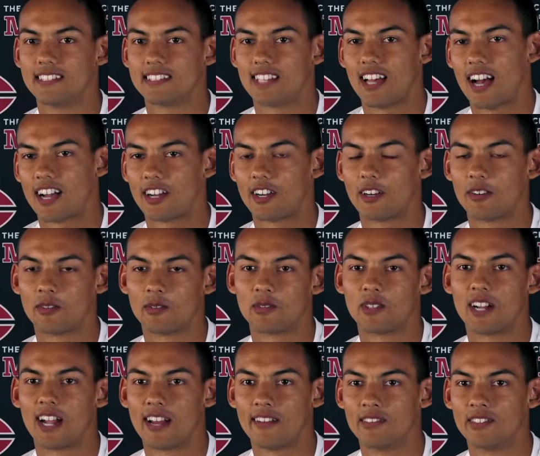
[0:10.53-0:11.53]
soccer and were
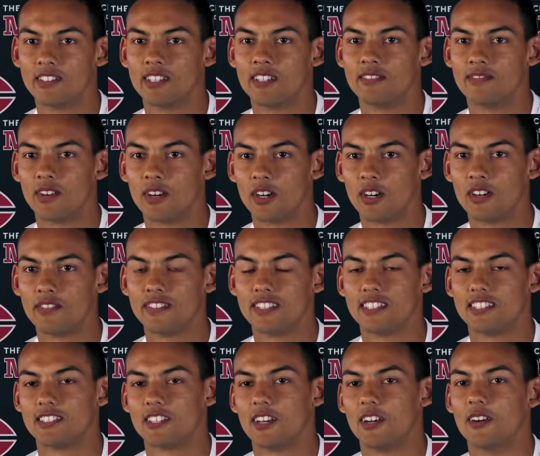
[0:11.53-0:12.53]
heavily involved. And
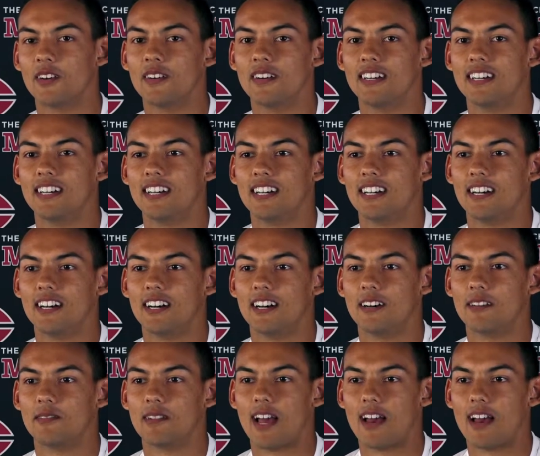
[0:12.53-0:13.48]
so uh, when